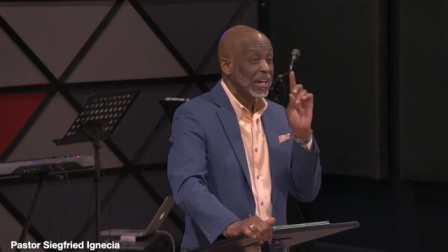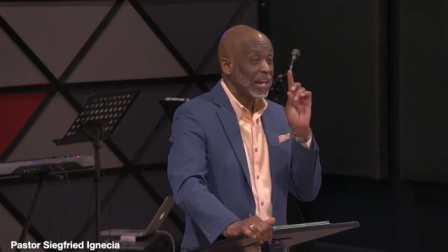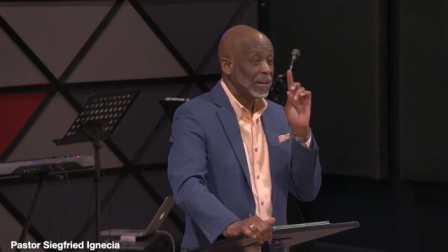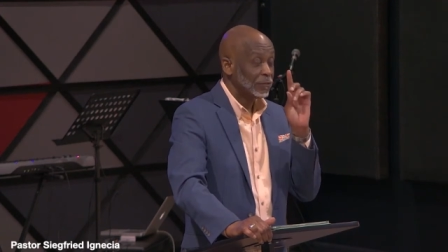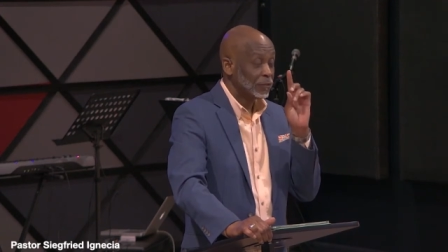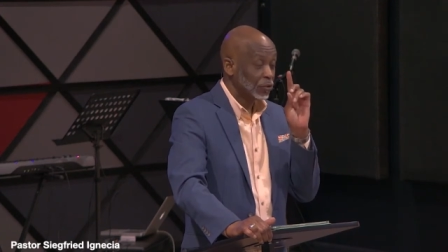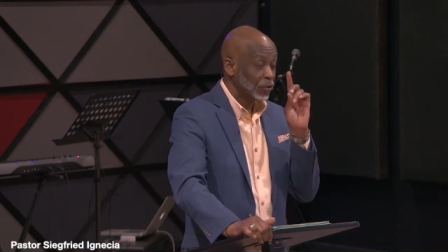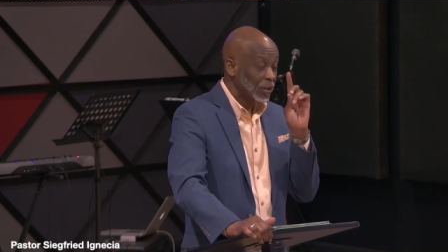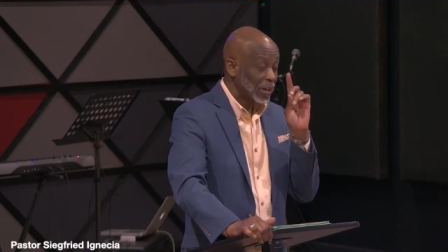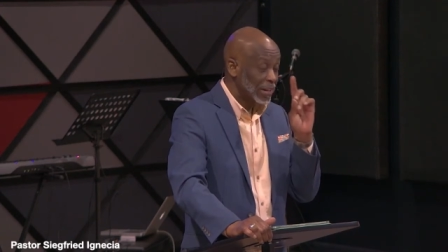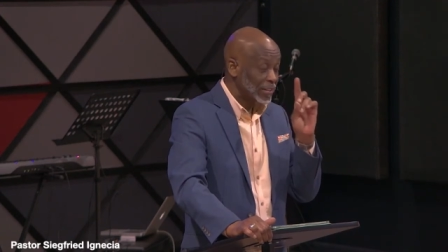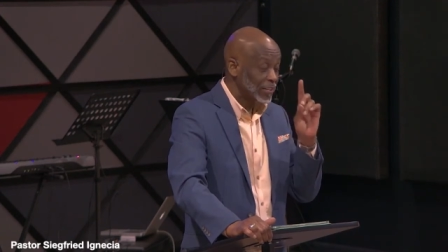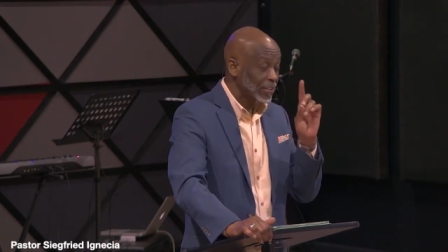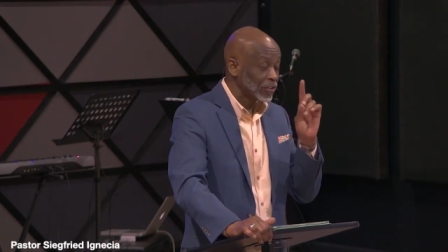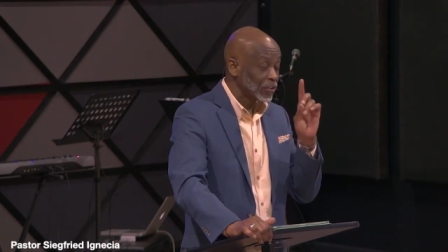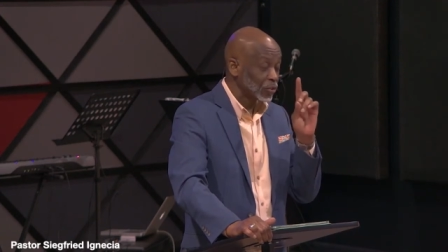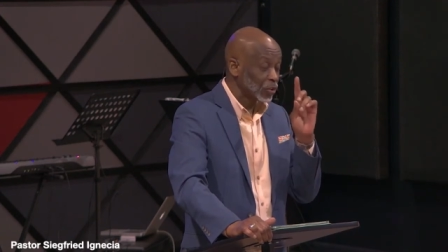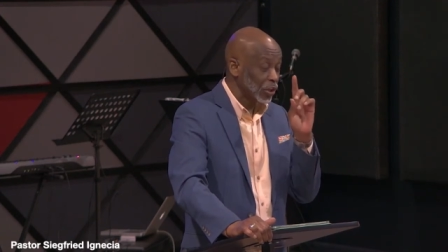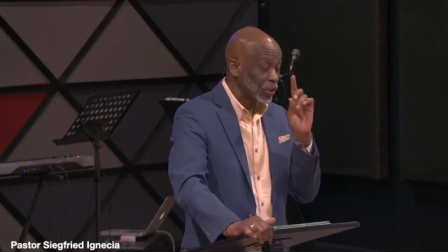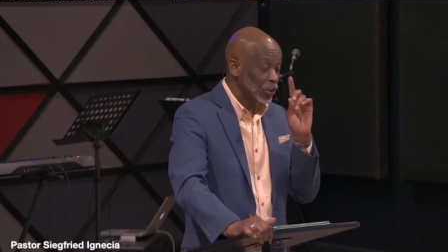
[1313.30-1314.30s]
If you
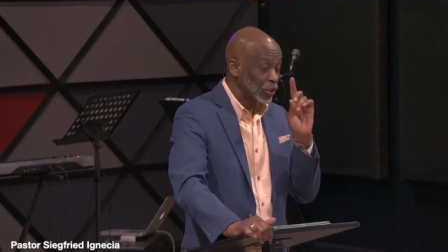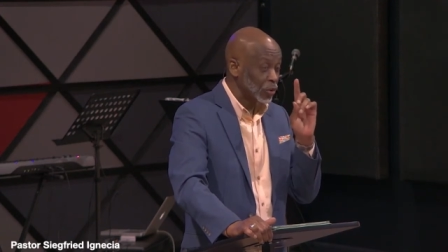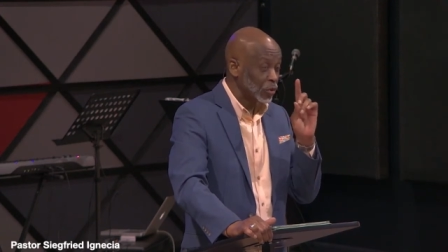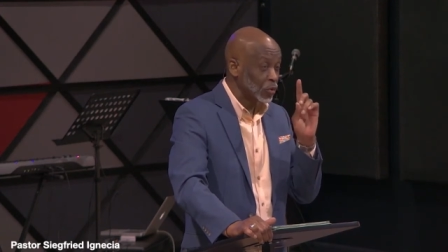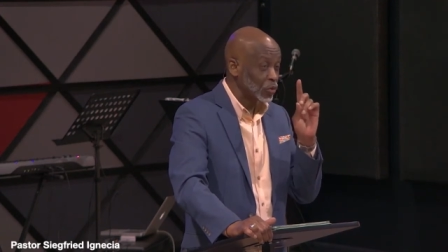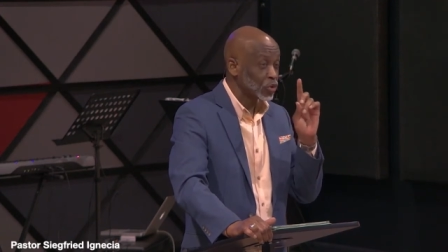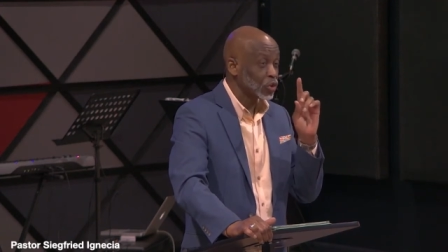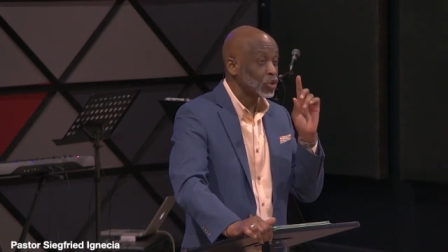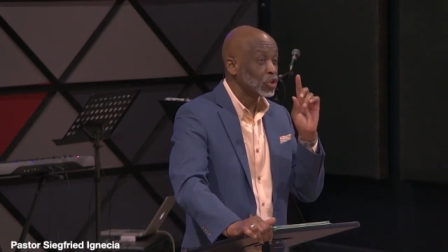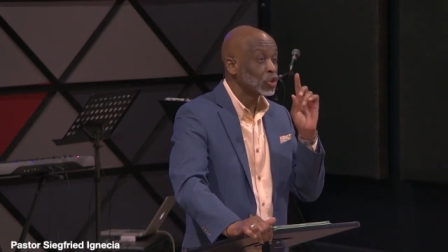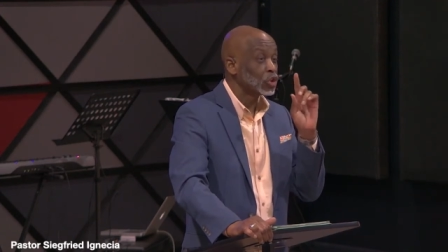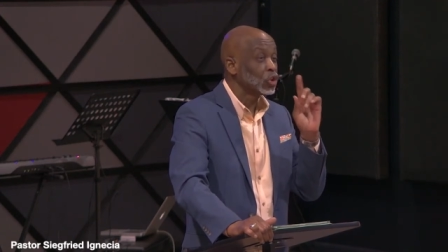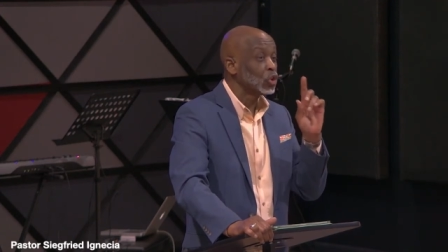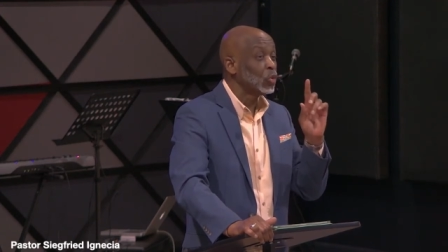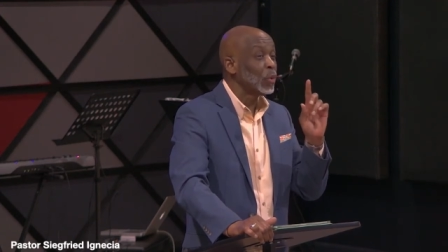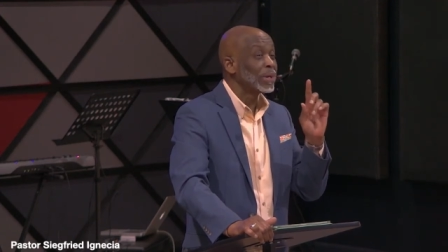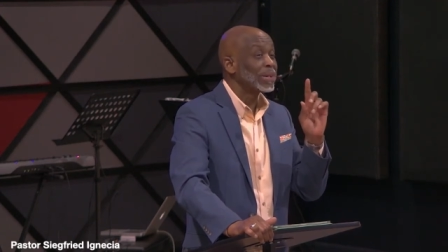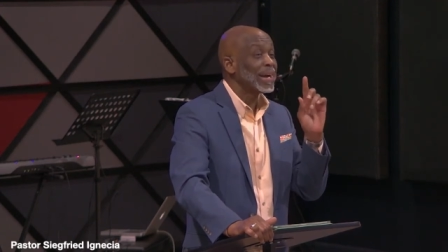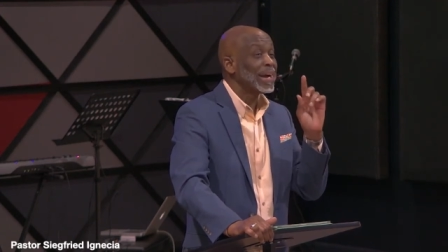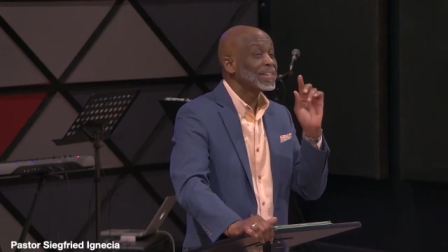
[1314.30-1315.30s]
listen to the news,
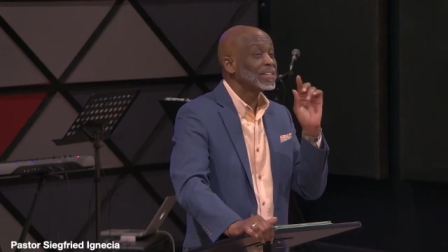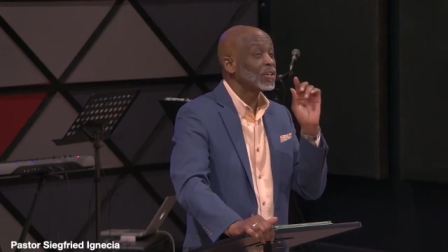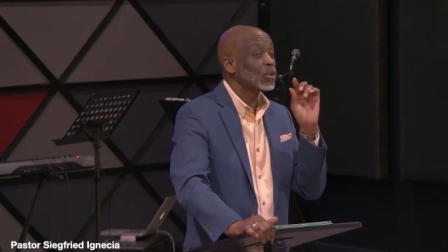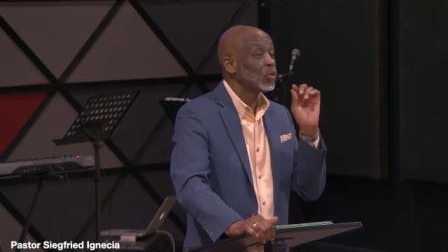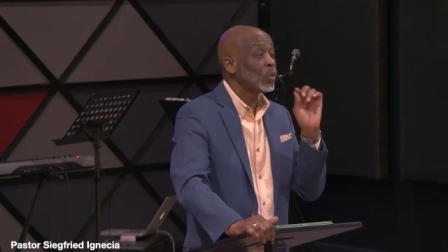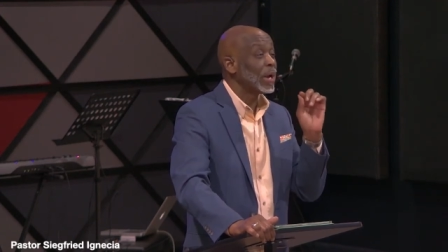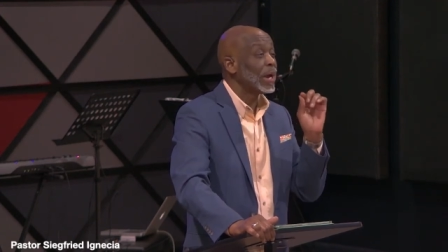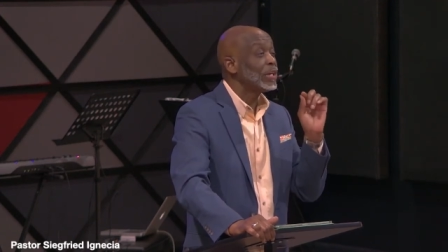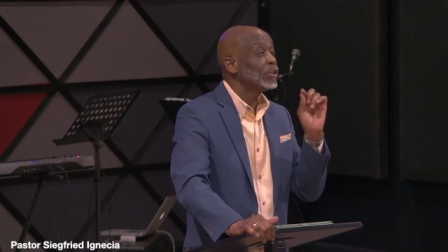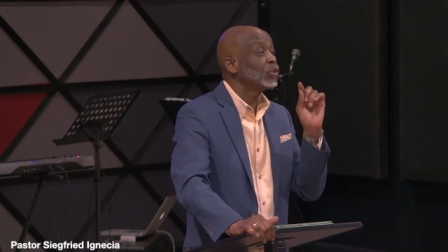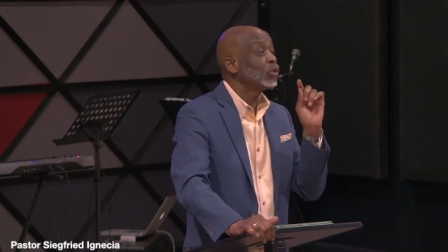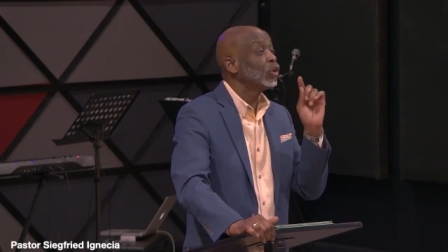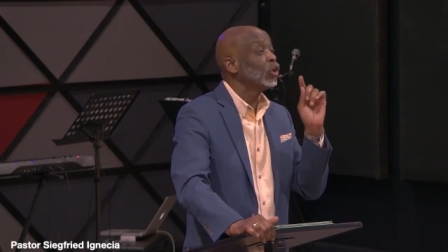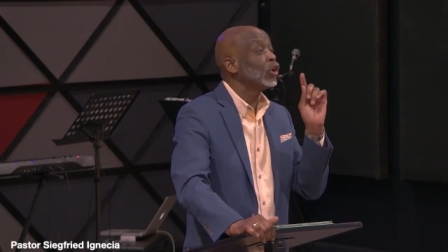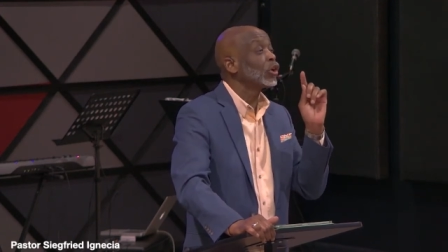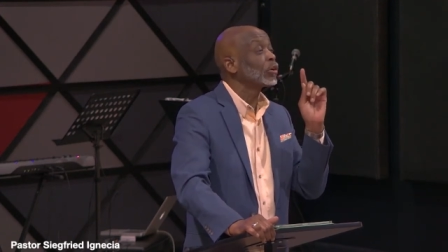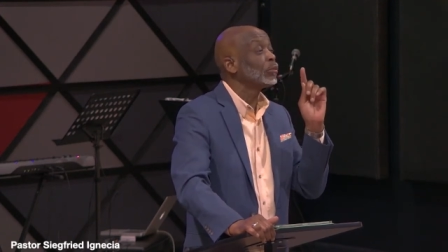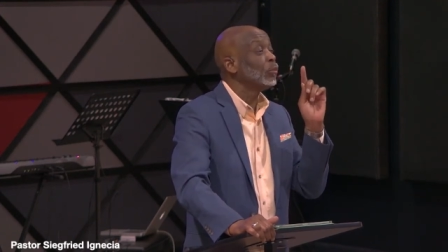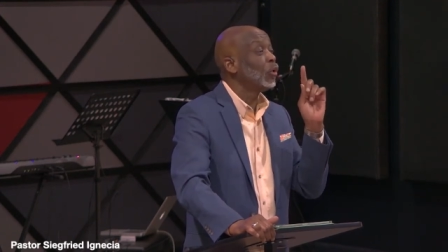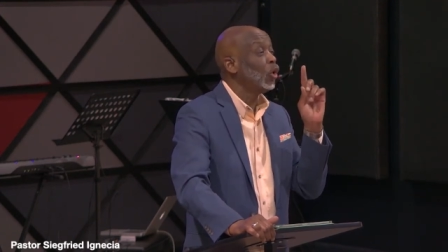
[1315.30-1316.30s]
do it as a way to
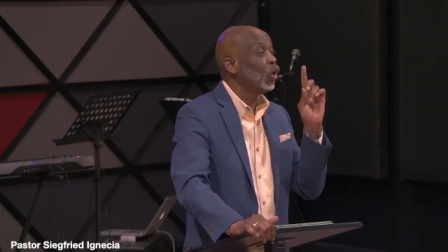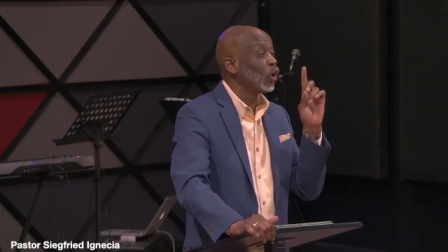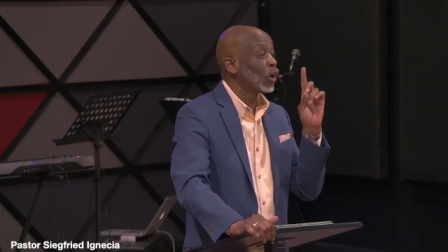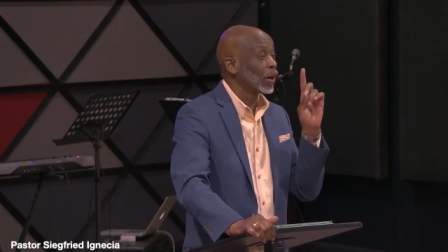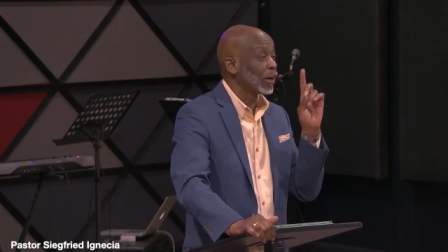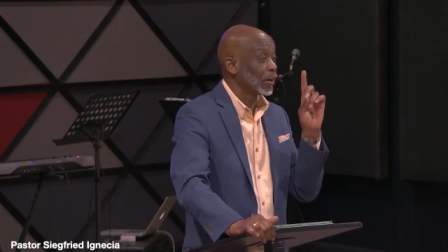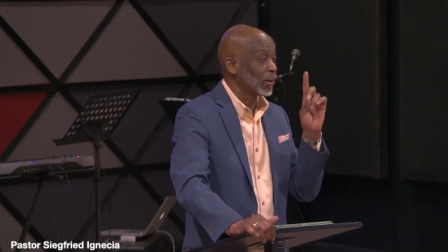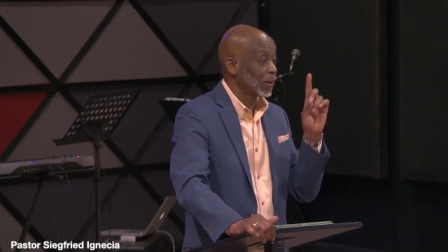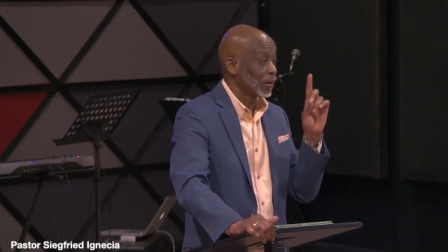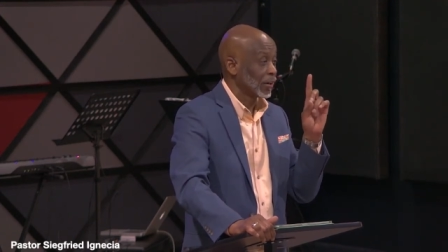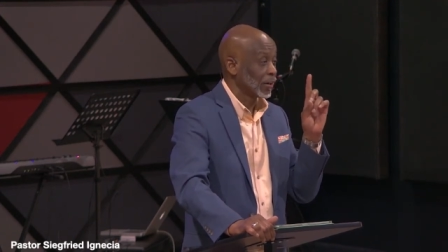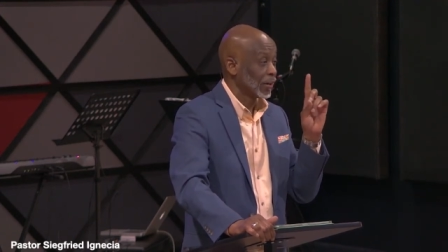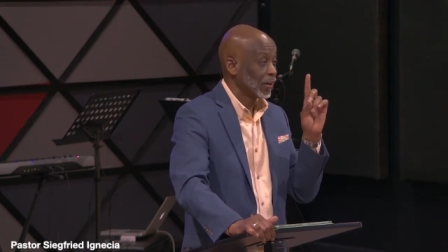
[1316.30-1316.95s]
learn more.